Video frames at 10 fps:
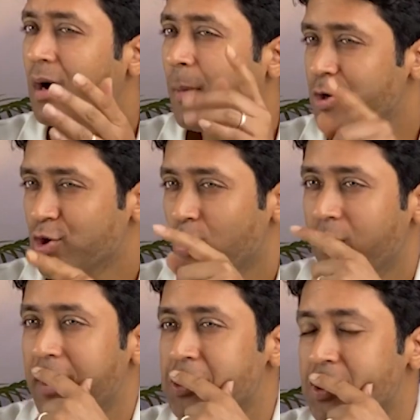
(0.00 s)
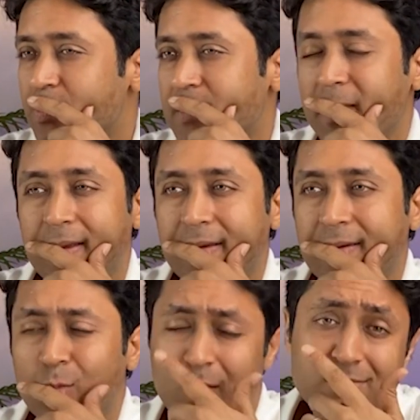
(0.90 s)
about your own relationship with money.
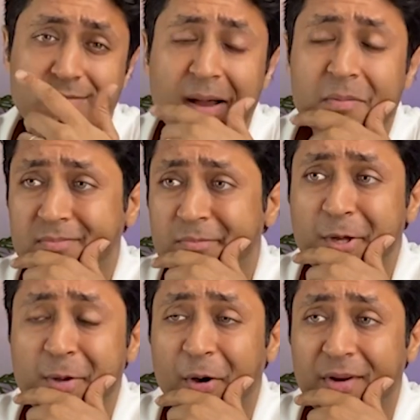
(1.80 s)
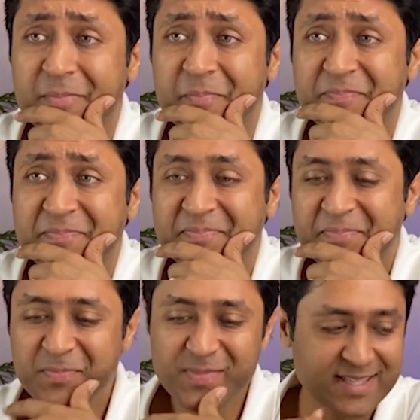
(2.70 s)
Well, yeah, think about it.
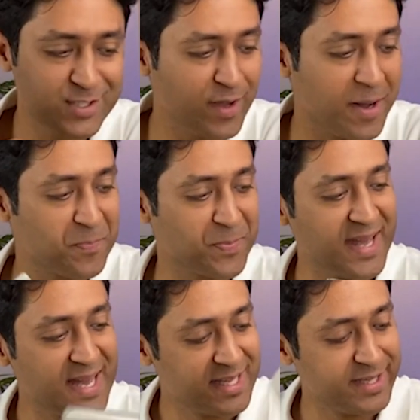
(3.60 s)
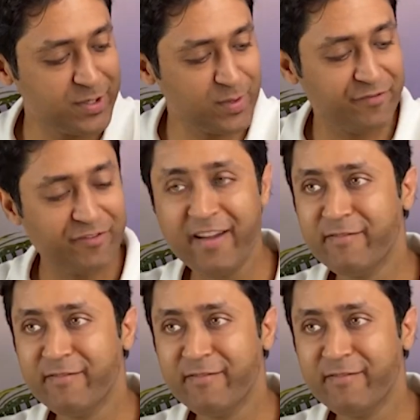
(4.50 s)
So yeah, these were the five